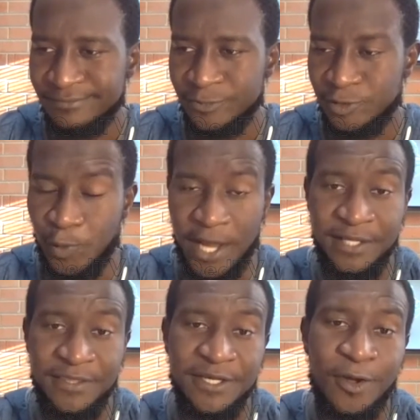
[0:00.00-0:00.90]
do
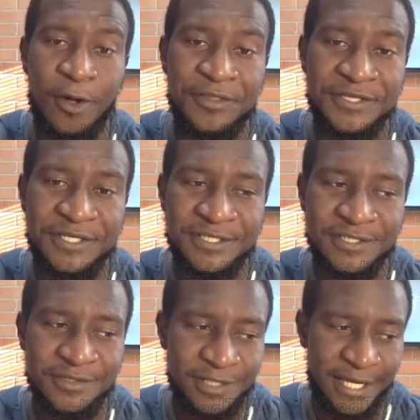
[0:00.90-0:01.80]
anything other than,
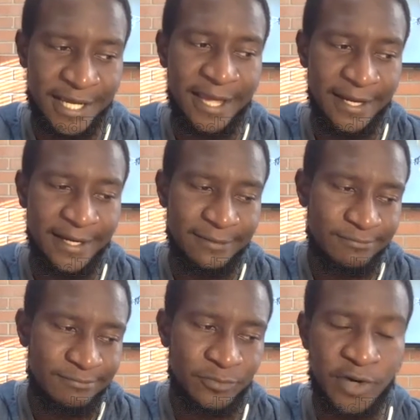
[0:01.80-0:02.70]
I
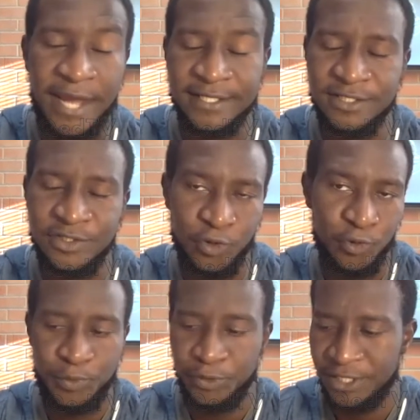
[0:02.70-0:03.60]
write in the
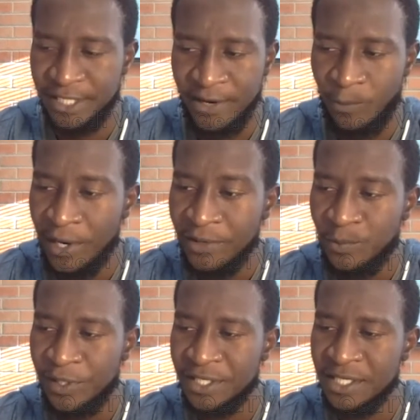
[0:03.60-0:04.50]
notebook that I went
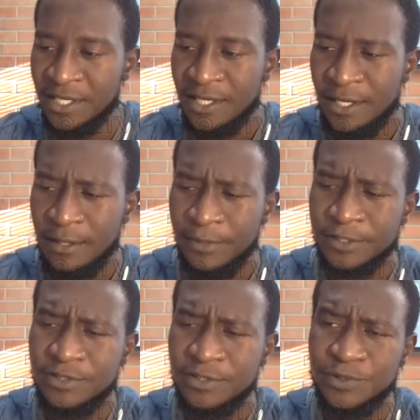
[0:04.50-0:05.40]
with,
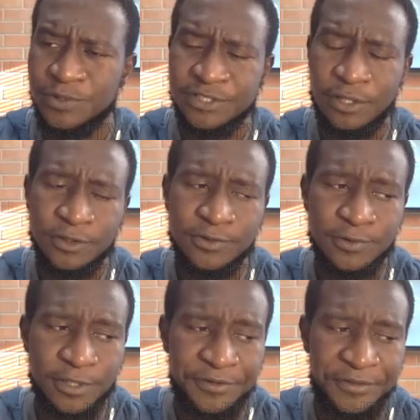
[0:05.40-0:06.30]
because it was
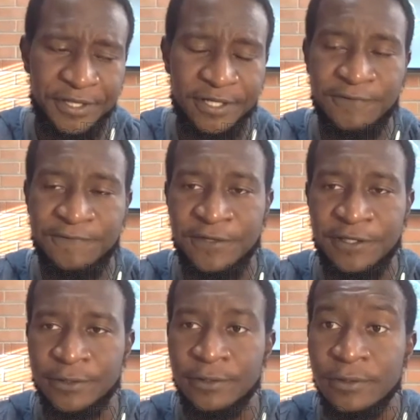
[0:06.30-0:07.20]
also a thing of
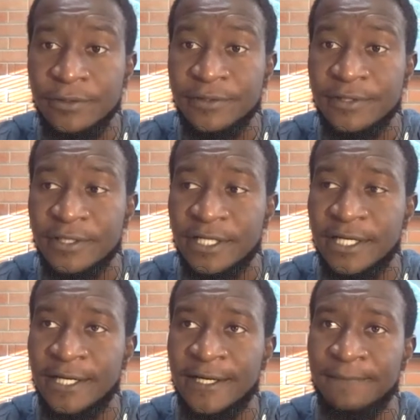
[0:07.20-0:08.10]
guilt.
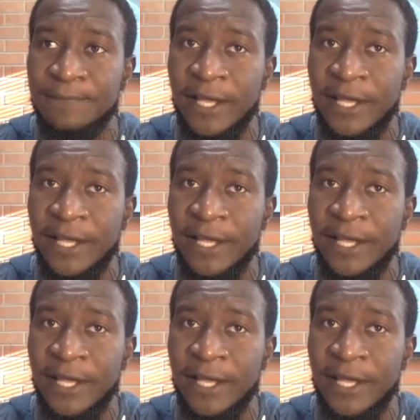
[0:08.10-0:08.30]
I